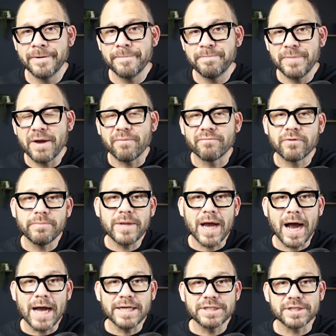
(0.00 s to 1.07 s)
Now from the
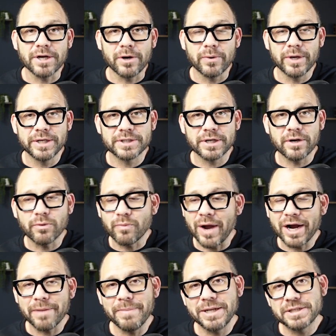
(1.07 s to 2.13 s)
ISO, it's going to
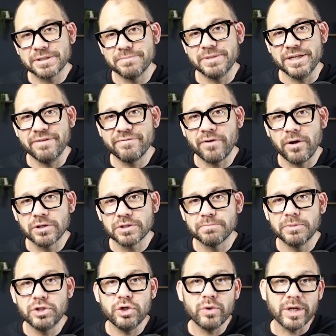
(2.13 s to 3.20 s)
recommend some defaults,
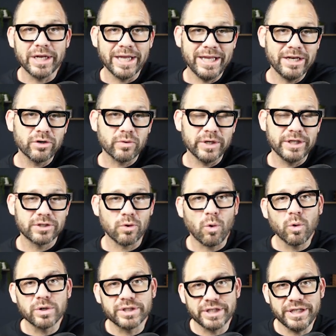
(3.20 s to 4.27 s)
but you can increase
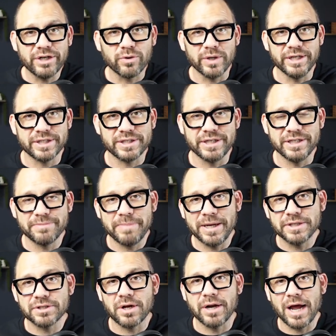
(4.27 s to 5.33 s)
or decrease these
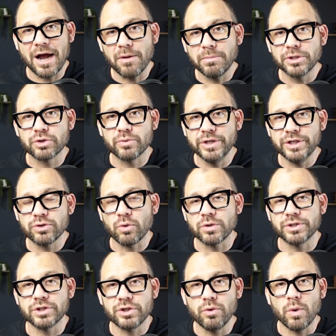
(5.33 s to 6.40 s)
based on how much
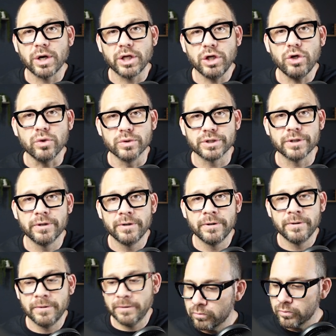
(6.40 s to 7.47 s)
resources you want to use.
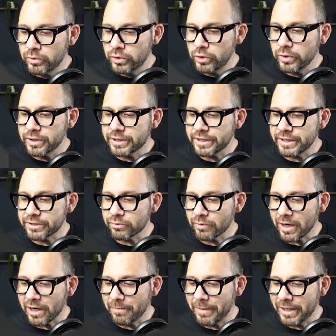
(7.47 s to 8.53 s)
You can see it's
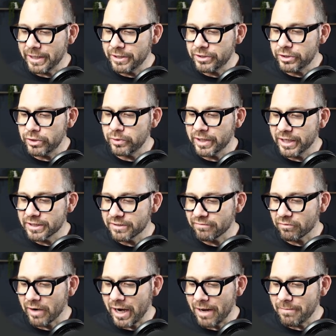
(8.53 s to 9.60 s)
recommending 2 gigs
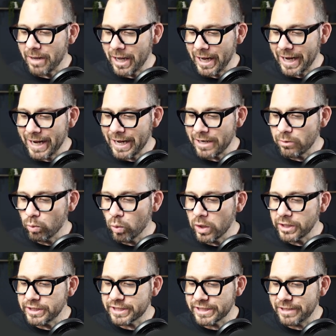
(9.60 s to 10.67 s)
of RAM and
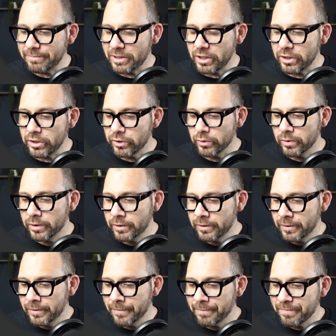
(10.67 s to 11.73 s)
1 CPU.
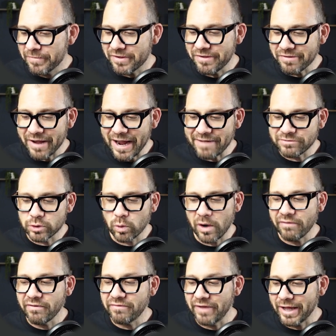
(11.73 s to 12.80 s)
Since I have
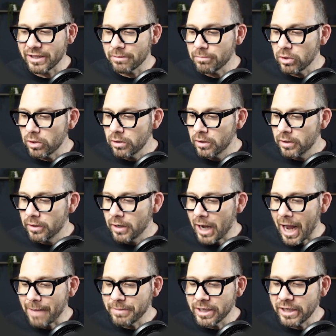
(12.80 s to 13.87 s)
12 available,
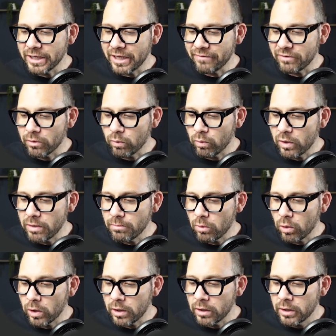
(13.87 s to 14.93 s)
I'm going to give it 1
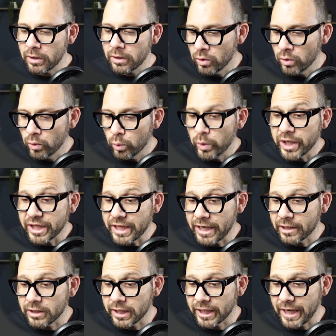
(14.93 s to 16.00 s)
more. We can
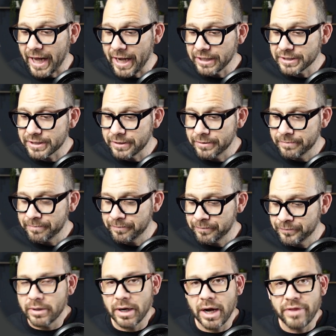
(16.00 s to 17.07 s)
then click Next,
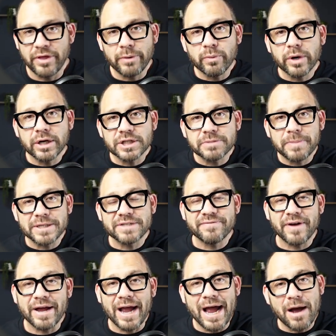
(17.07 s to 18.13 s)
and then we're going to
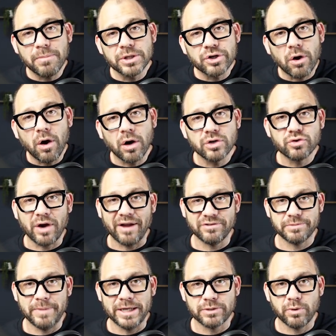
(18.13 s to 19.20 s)
specify how much hard drive
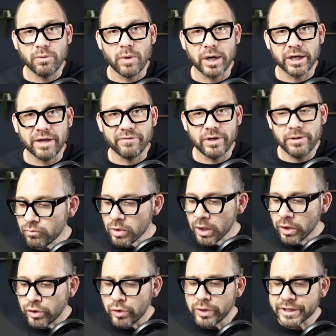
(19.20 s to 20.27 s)
space we want to give it.
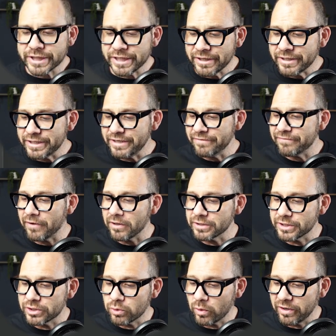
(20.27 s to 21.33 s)
You can see the default
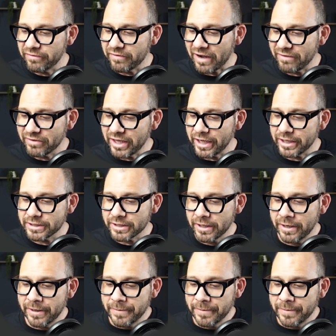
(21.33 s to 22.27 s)
is 25 gigs.